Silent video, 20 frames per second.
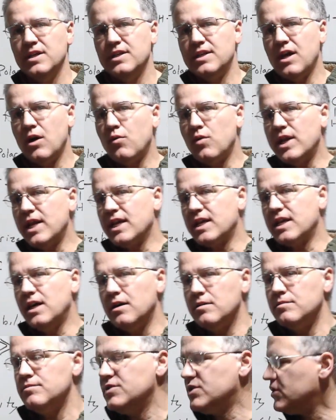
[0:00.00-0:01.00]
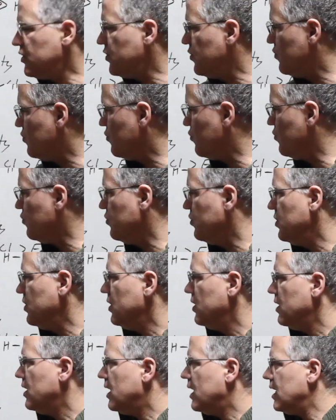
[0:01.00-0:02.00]
Now, when it comes to
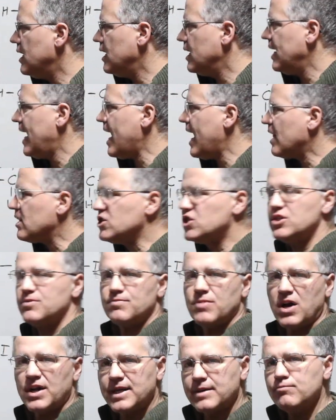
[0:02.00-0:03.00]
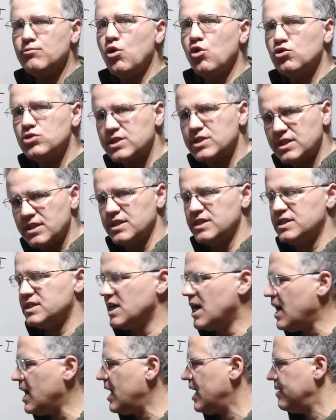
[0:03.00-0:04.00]
uh, halogen bonding, most of the
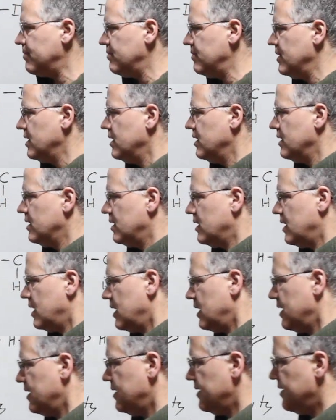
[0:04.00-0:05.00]
time uh,